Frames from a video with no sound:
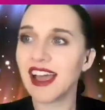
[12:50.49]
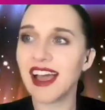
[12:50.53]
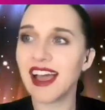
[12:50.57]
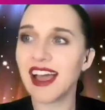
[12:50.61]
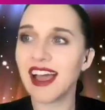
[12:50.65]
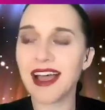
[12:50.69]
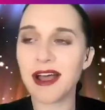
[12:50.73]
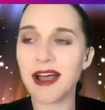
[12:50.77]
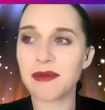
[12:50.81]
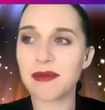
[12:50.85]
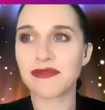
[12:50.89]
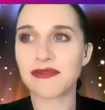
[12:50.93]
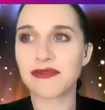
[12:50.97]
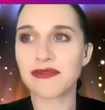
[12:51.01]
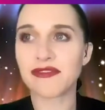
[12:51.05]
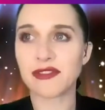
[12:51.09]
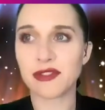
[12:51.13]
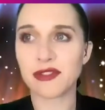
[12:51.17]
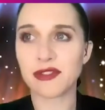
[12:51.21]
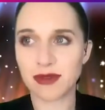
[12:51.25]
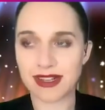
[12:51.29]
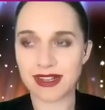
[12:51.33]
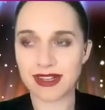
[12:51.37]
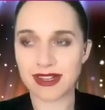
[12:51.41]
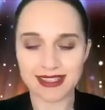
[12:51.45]
Um,
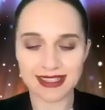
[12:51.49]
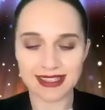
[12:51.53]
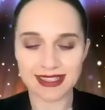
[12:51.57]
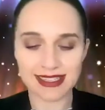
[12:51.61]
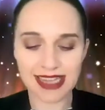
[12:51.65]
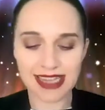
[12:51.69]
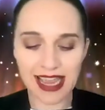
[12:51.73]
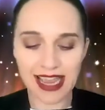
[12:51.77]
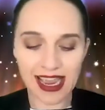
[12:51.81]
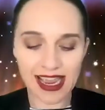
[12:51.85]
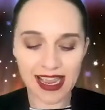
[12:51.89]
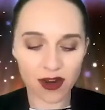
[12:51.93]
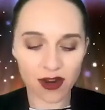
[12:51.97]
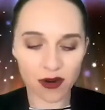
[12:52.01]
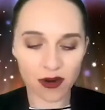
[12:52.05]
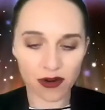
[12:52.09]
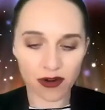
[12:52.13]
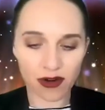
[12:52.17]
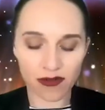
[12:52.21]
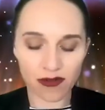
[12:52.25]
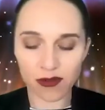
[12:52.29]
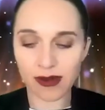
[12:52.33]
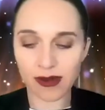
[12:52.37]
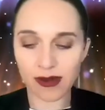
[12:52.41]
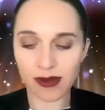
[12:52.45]
for the rest of the day
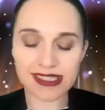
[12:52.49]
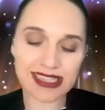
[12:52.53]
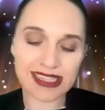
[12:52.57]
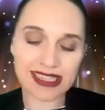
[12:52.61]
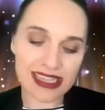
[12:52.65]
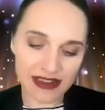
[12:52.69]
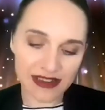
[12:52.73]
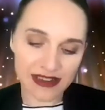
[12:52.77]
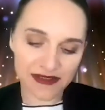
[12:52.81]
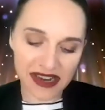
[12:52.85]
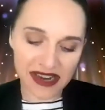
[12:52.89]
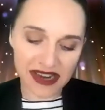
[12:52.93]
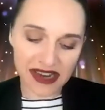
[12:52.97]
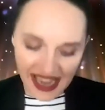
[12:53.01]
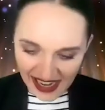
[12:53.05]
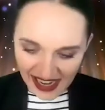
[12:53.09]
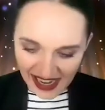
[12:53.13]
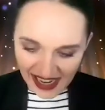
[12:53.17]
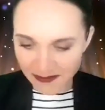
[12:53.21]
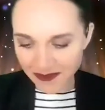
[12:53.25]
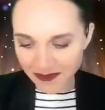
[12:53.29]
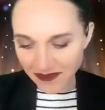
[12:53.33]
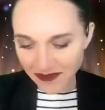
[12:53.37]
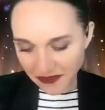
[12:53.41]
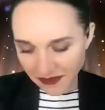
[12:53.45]
or for the rest of the
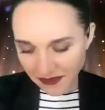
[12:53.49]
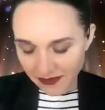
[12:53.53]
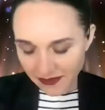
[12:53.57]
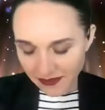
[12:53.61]
evening